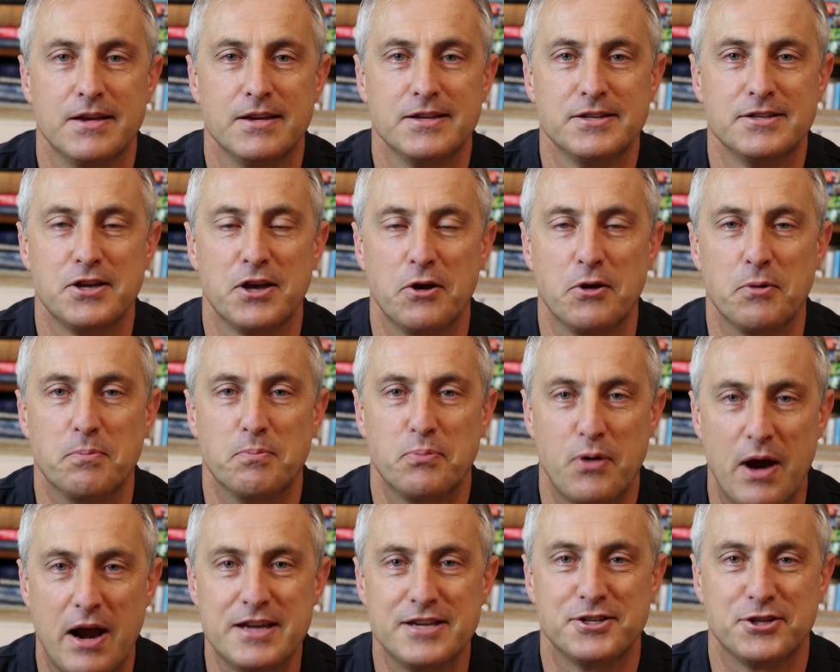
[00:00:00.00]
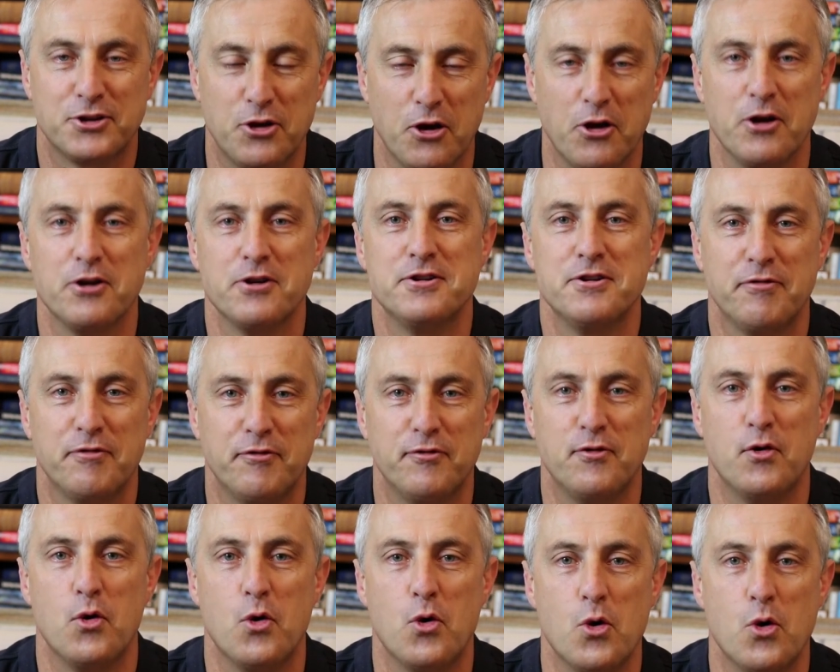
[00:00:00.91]
So praise God
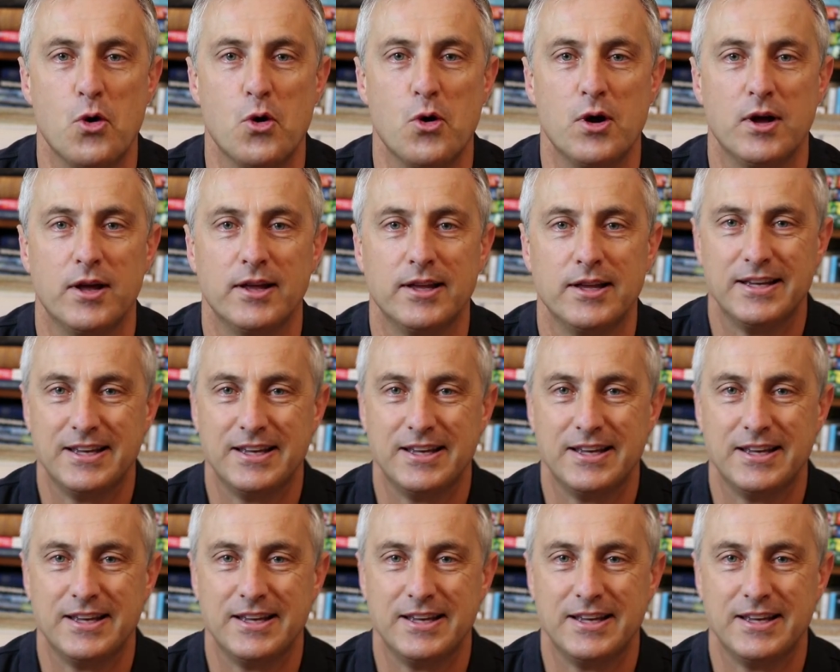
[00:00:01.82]
for